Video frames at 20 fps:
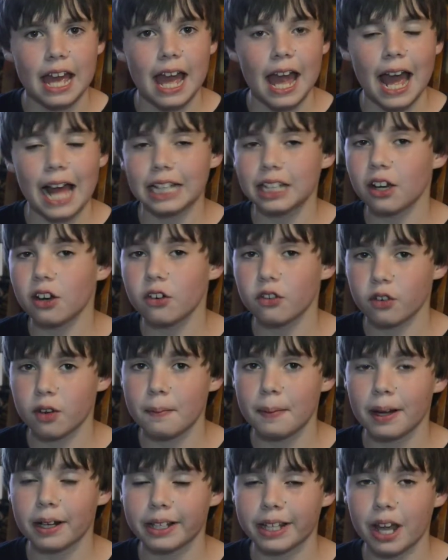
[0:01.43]
Hello
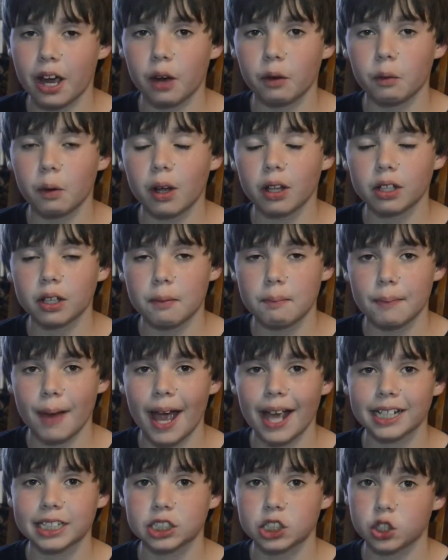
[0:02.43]
everybody and welcome
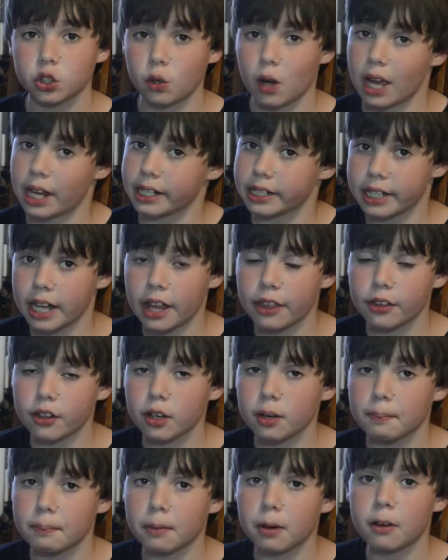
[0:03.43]
back to
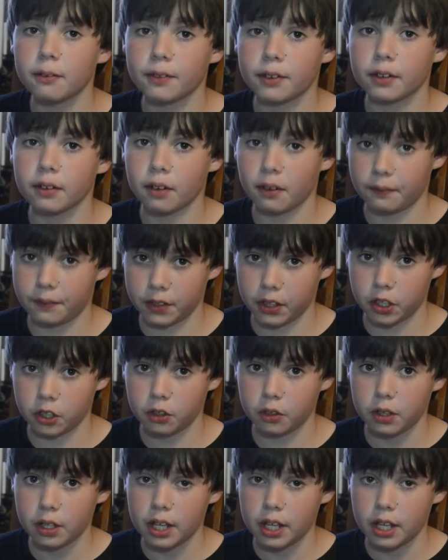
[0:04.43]
another movie review.